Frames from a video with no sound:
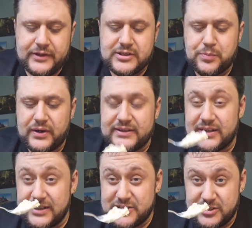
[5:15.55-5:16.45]
It's pretty
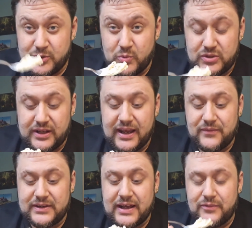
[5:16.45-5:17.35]
delicious
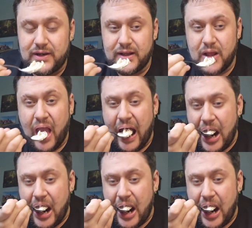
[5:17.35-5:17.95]
altogether, definitely.